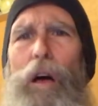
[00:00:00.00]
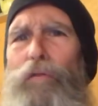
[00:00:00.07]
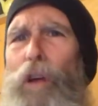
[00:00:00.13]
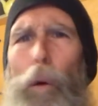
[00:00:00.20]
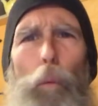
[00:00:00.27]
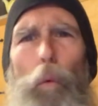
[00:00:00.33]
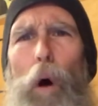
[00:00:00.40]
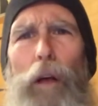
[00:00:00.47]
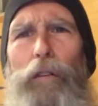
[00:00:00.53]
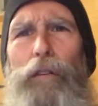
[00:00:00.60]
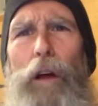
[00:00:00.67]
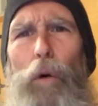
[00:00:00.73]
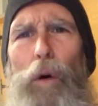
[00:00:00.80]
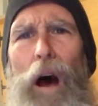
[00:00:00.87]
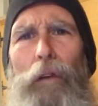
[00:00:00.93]
There was
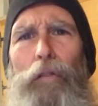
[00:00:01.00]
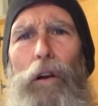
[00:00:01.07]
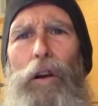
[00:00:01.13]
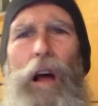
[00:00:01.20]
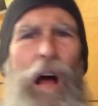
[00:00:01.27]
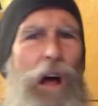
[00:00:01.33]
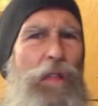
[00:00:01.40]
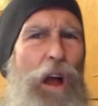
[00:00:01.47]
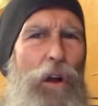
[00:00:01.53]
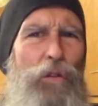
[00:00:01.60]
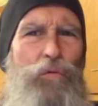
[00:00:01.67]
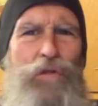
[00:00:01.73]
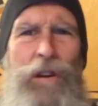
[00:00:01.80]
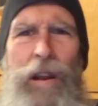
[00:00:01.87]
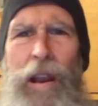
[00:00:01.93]
no effort.
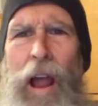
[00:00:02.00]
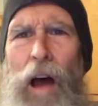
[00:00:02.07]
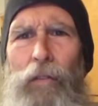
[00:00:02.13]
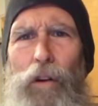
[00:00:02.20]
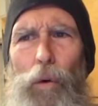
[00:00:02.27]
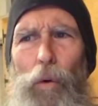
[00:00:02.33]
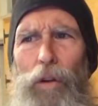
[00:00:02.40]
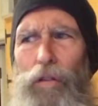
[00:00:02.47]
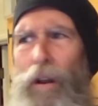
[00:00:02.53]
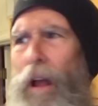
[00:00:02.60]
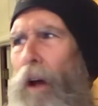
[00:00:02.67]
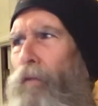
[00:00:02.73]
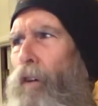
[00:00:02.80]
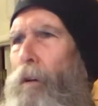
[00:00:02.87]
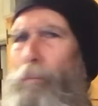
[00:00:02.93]
There never was an
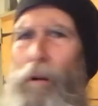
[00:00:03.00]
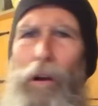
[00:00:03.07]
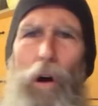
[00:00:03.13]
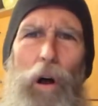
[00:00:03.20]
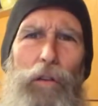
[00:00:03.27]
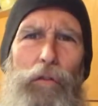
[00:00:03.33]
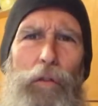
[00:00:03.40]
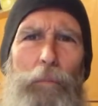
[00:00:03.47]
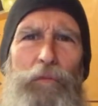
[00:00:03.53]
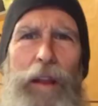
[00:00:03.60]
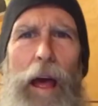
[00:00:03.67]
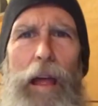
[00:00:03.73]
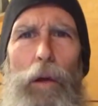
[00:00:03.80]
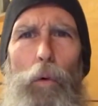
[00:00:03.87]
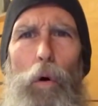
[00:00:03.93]
effort because from
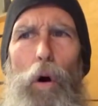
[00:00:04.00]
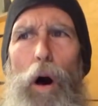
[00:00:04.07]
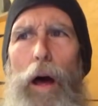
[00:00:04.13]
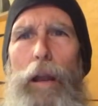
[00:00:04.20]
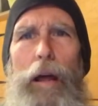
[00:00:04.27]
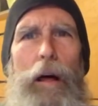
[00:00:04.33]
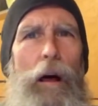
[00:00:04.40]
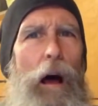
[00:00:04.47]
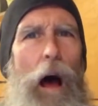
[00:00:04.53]
day one,